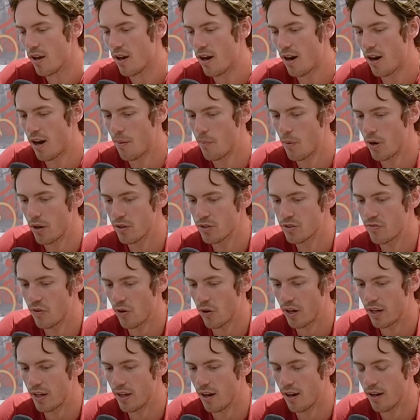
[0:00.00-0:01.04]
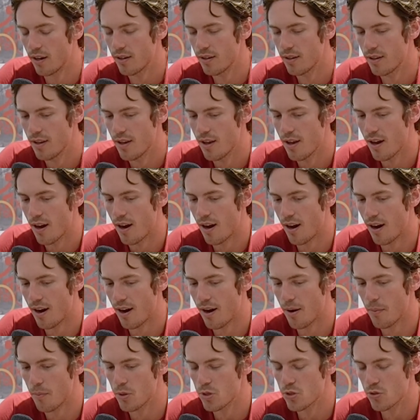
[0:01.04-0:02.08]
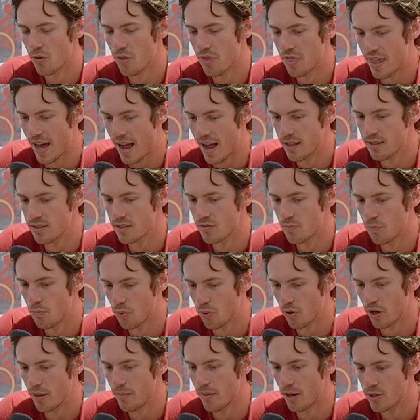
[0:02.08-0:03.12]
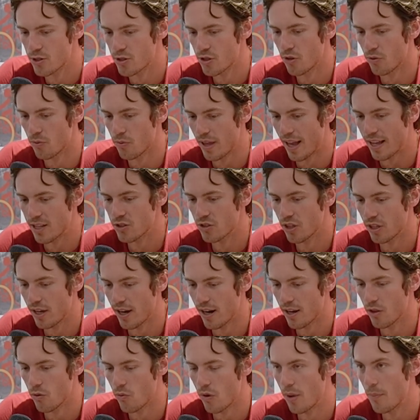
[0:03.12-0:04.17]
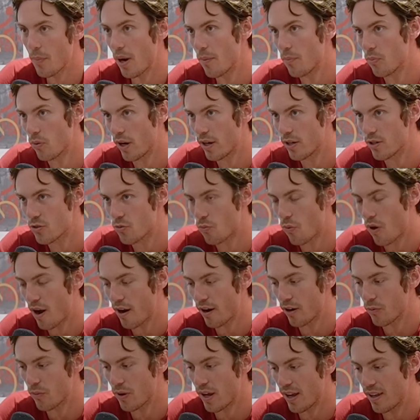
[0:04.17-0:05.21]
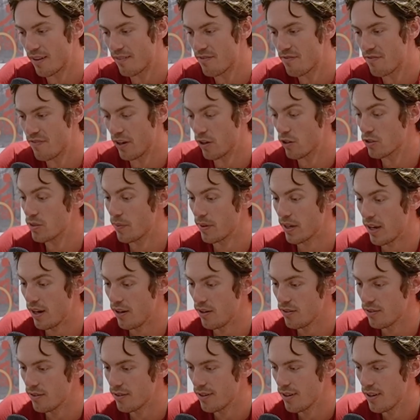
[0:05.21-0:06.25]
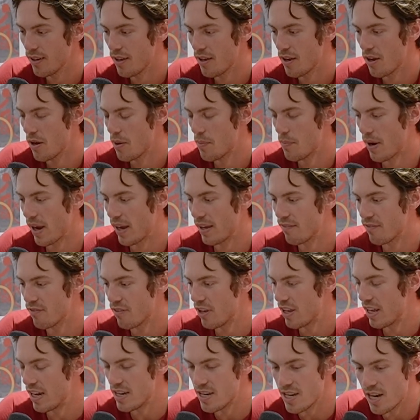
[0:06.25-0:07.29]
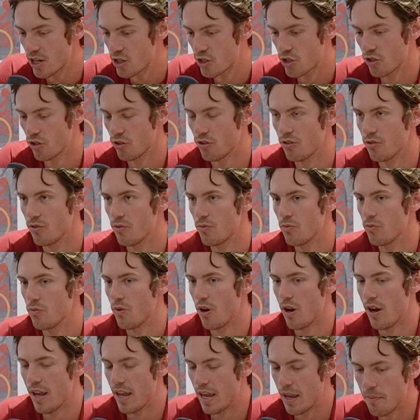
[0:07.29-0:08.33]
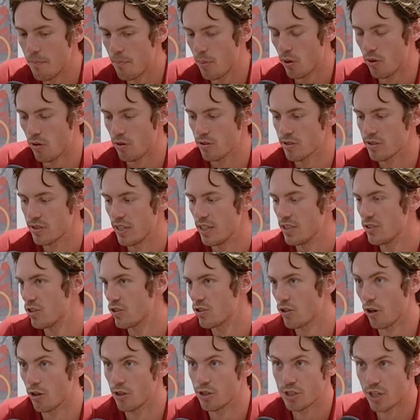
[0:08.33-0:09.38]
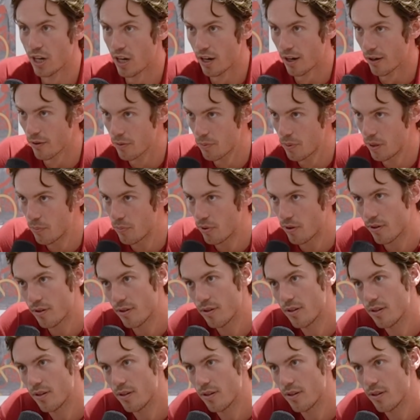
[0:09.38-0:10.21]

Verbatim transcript: um, when I was very young. Um, so that's pretty much the, that's the kind of the way my brain is wired. When I figure something out, my initial impulse is to start sharing it with people.